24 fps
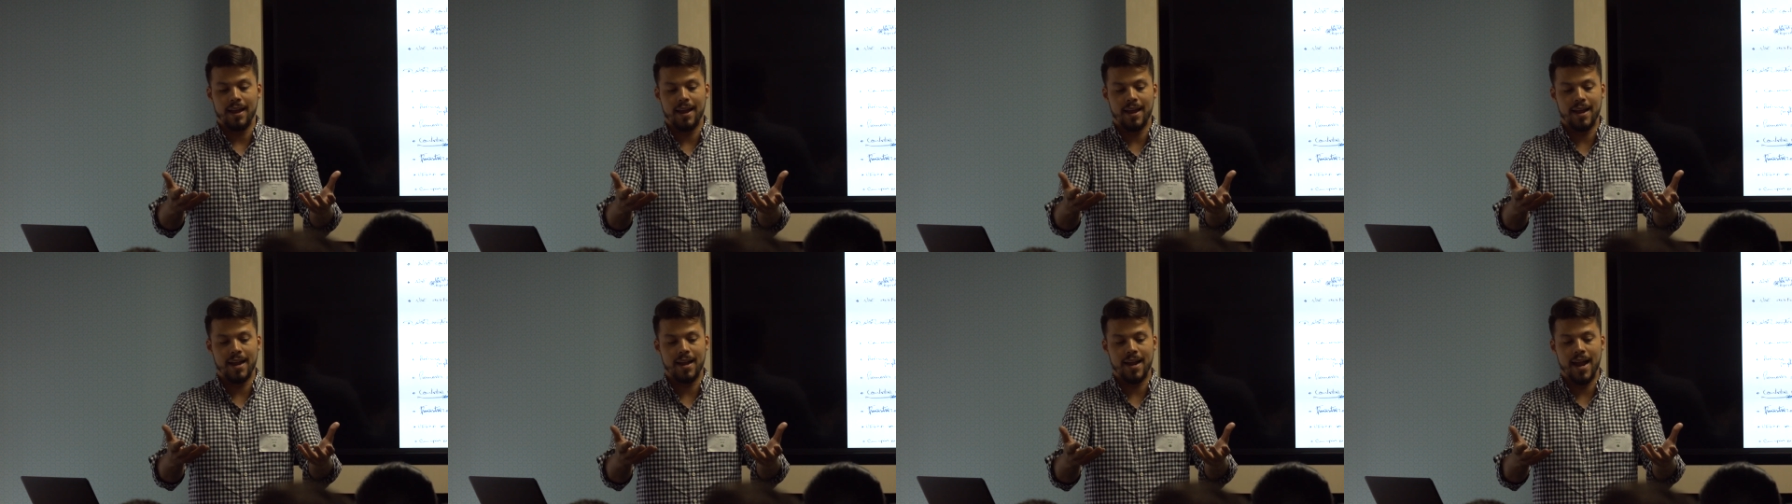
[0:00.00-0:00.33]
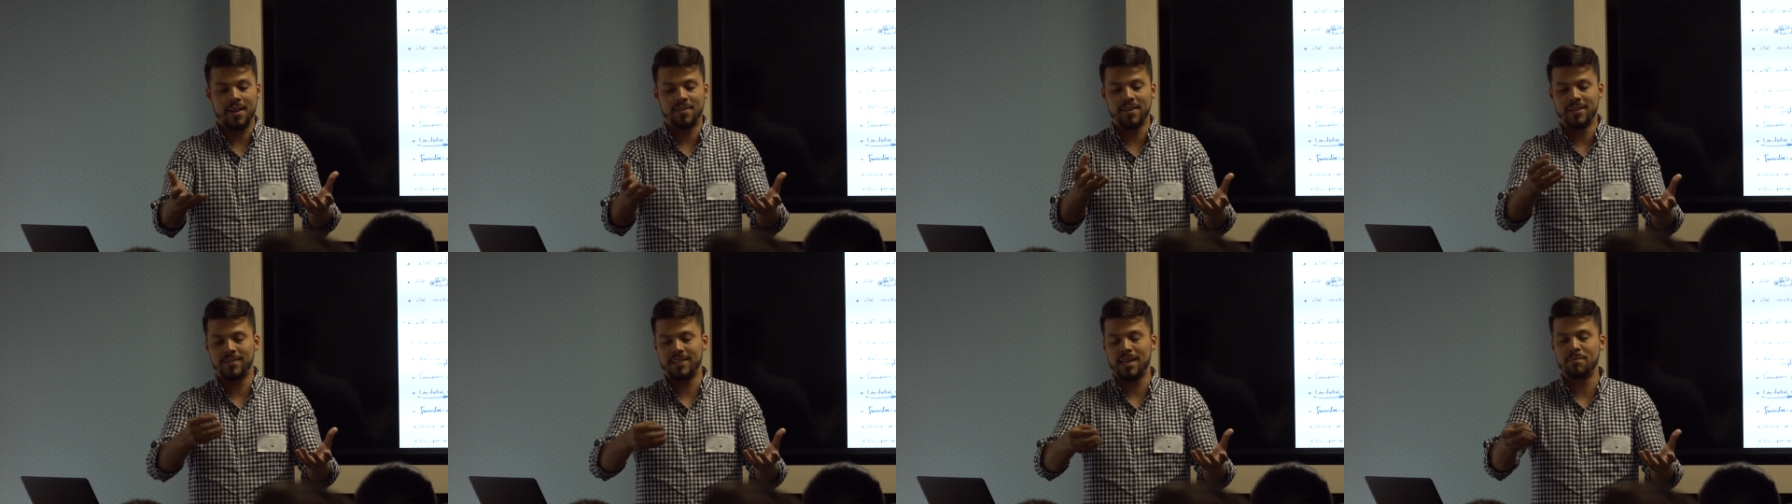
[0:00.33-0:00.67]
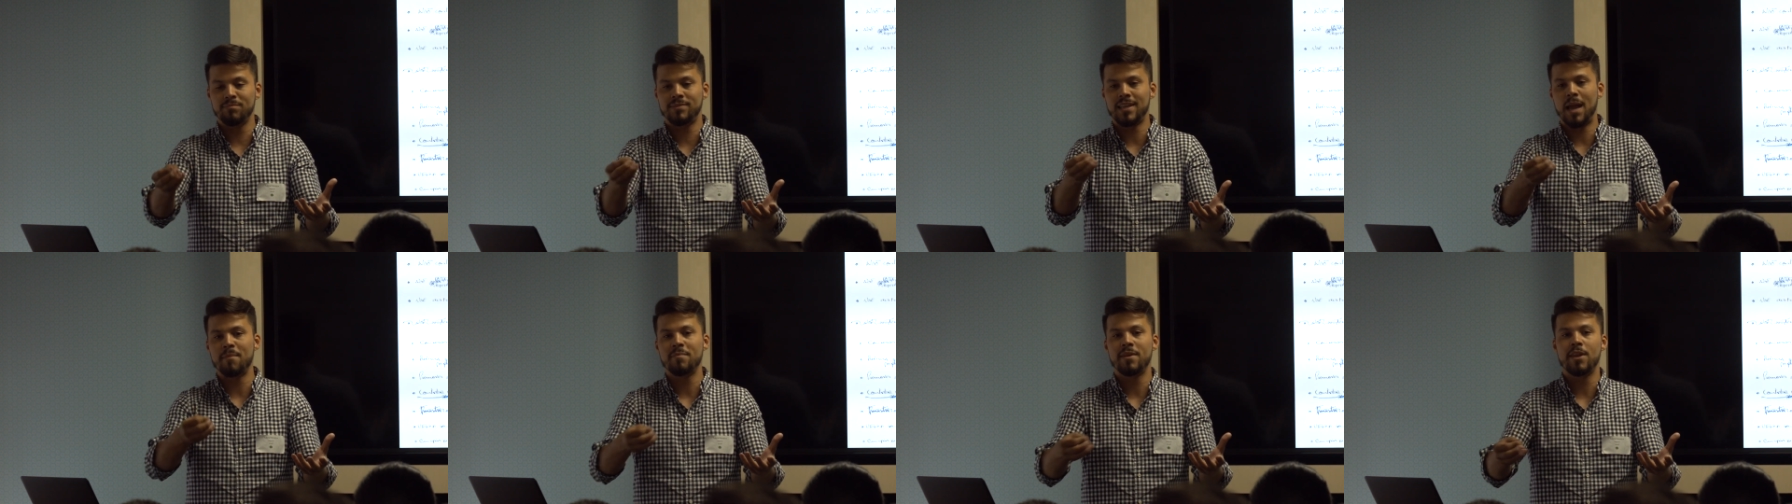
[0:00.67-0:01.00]
and at the
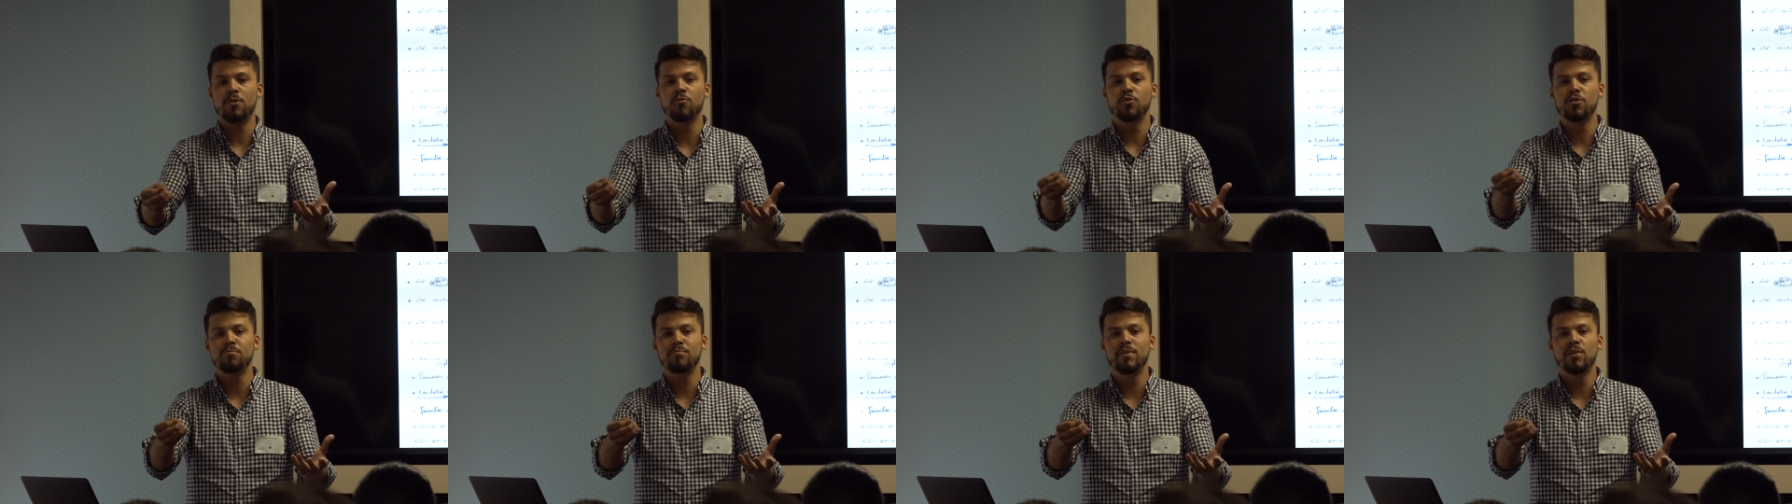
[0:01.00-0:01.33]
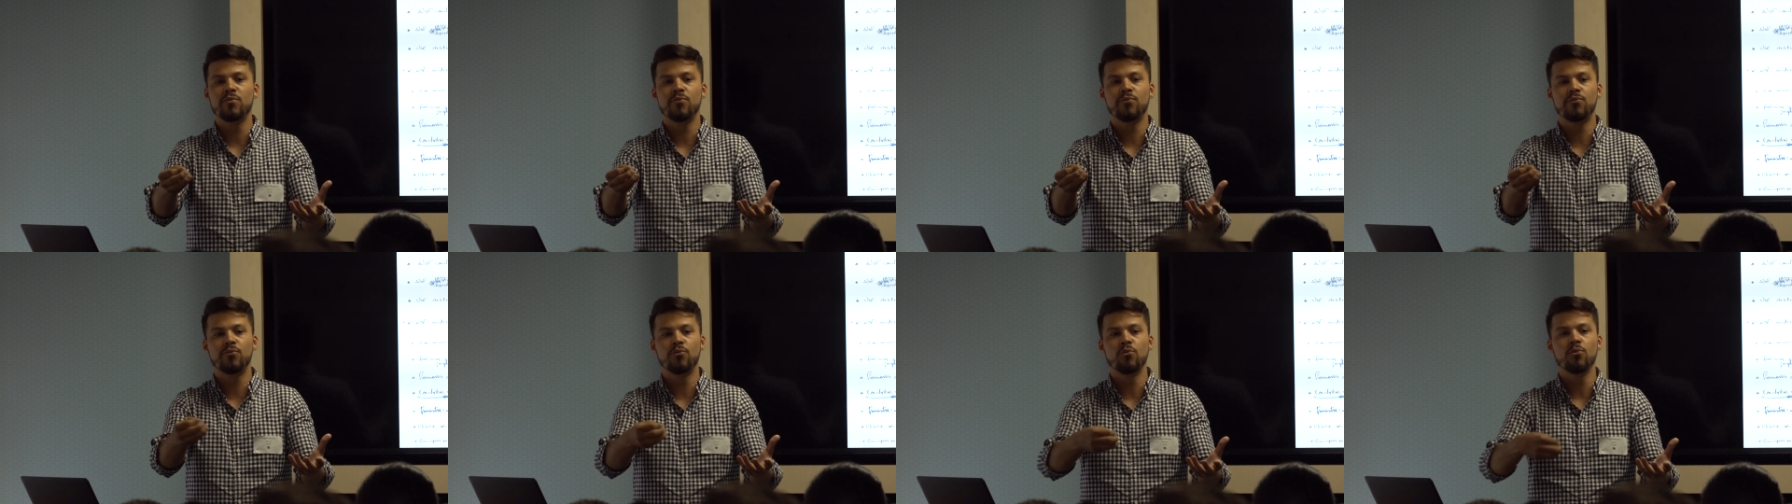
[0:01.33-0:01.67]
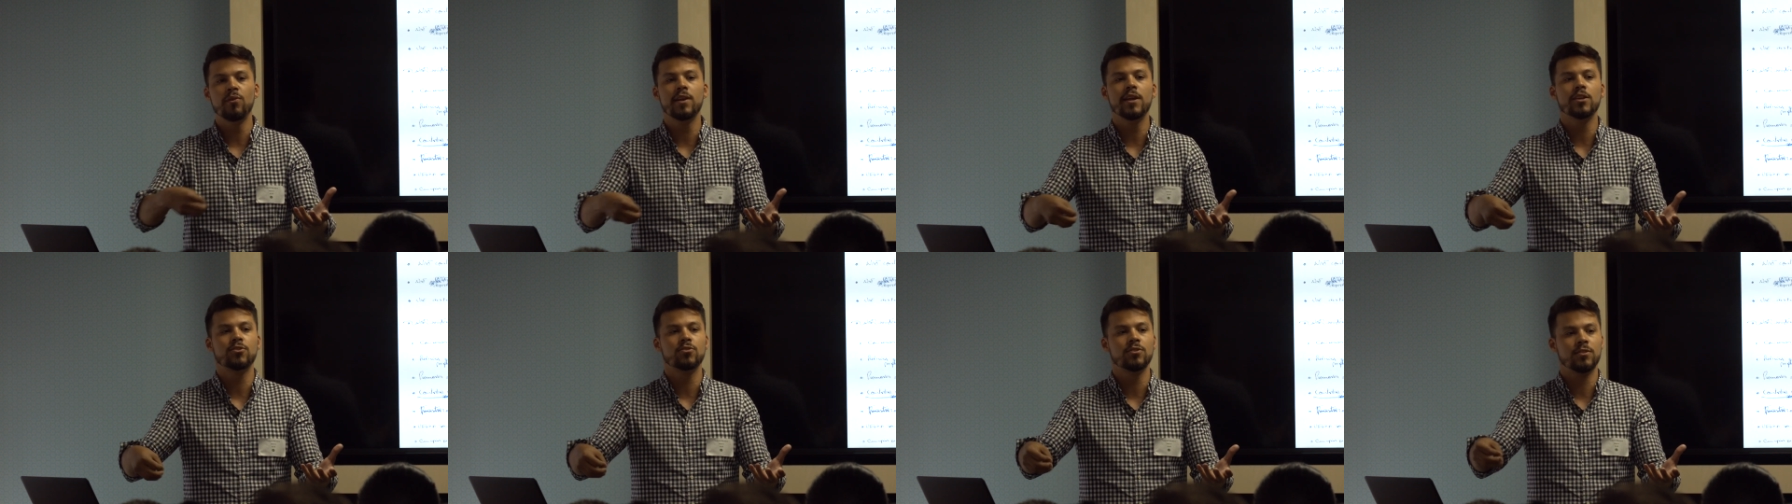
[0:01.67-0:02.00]
same time he would be
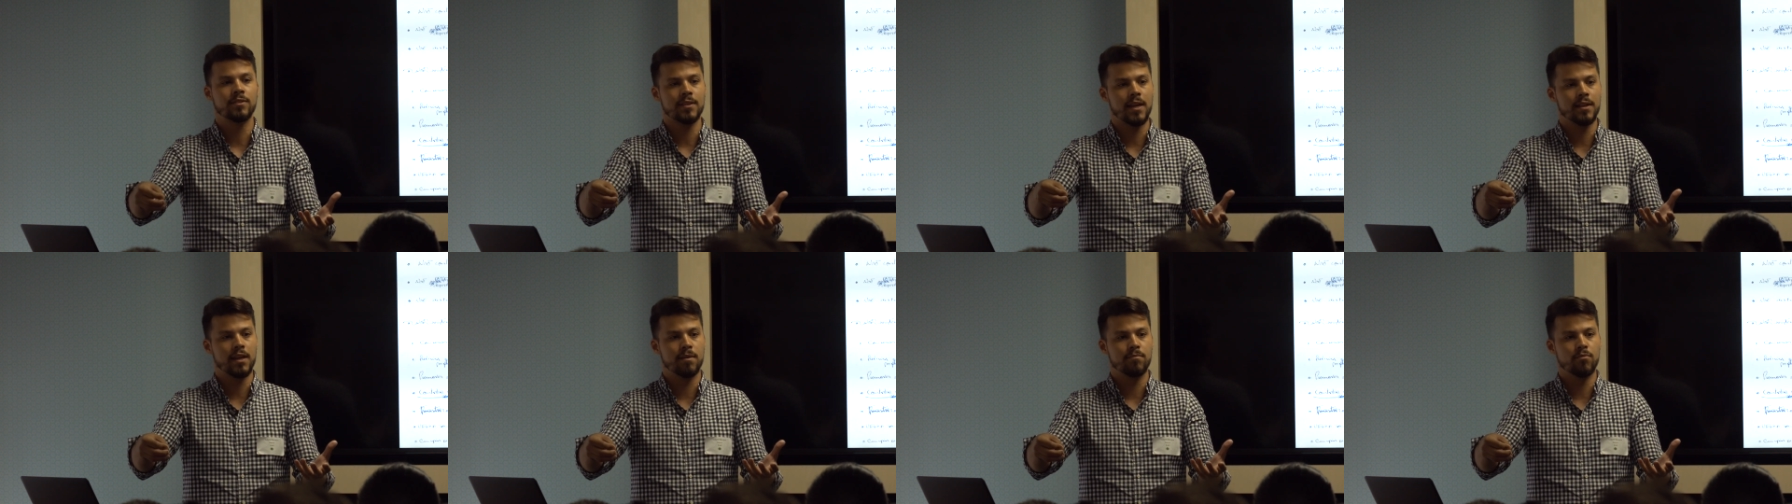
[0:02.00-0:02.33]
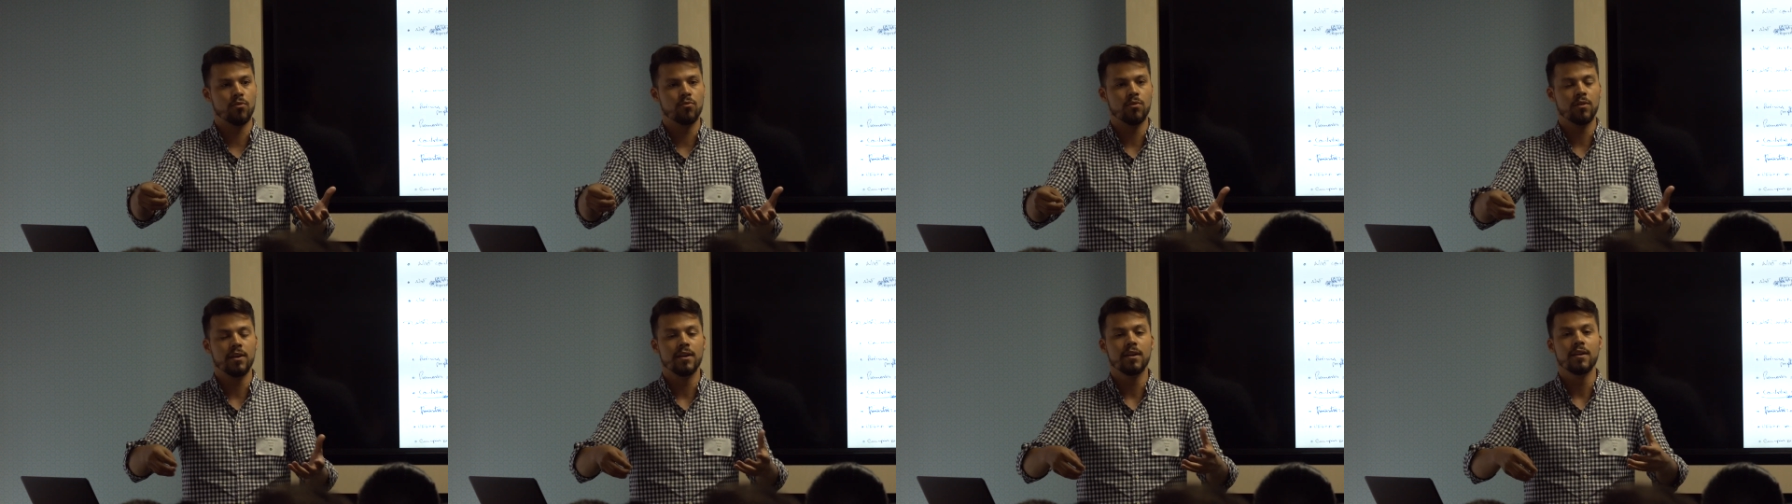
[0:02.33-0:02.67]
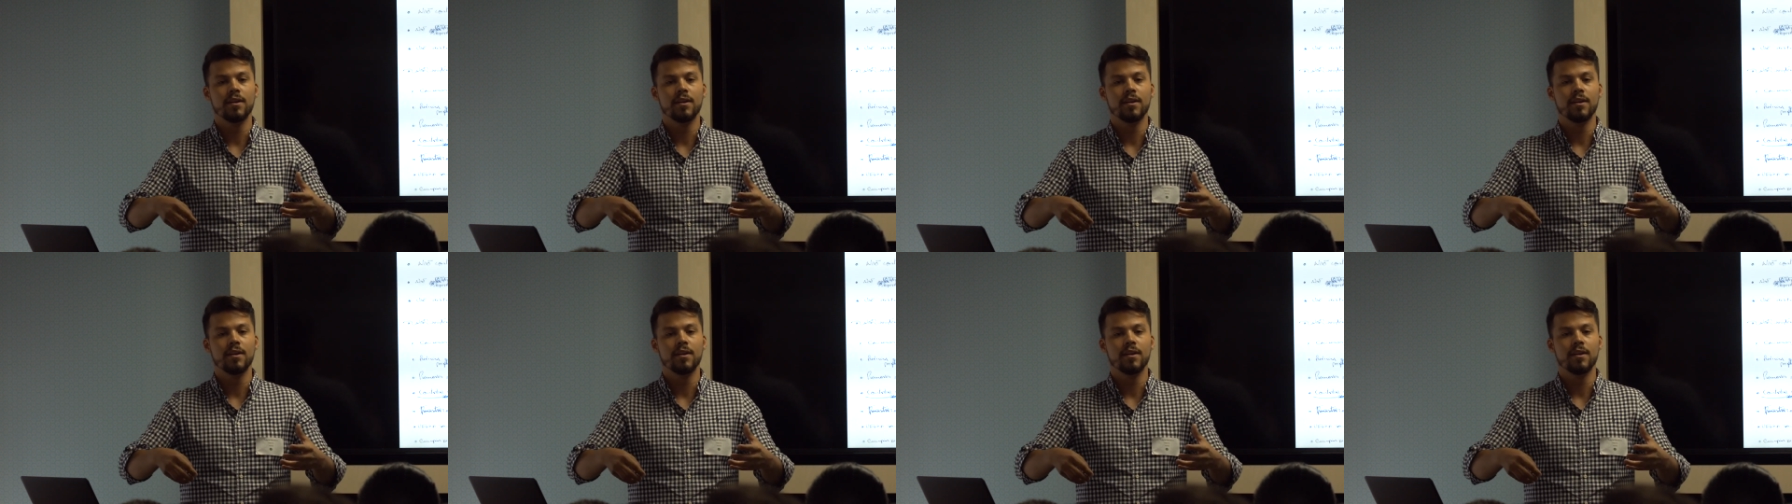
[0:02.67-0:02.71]
fully sustainable.